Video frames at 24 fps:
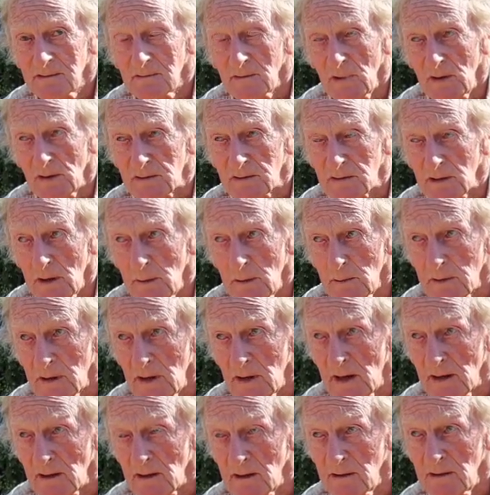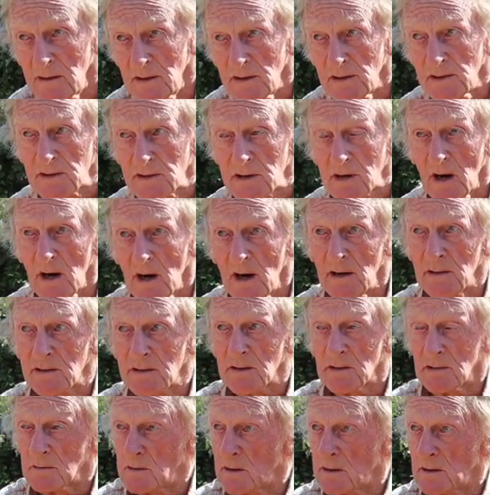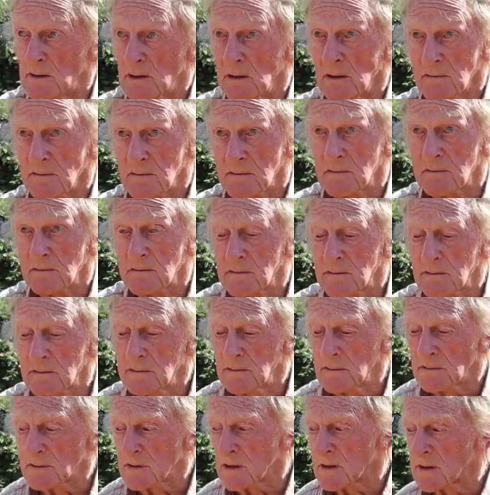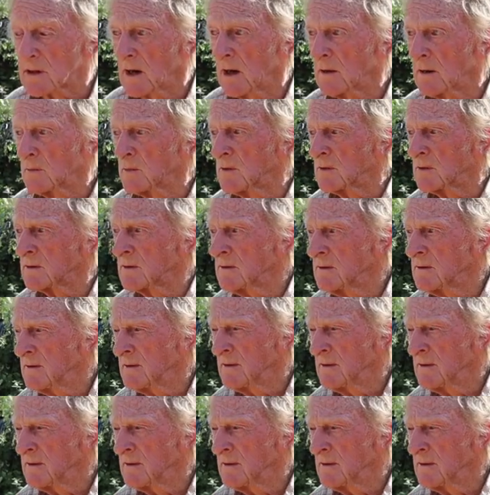One time, like Leeds Castle, where I used to cut wood,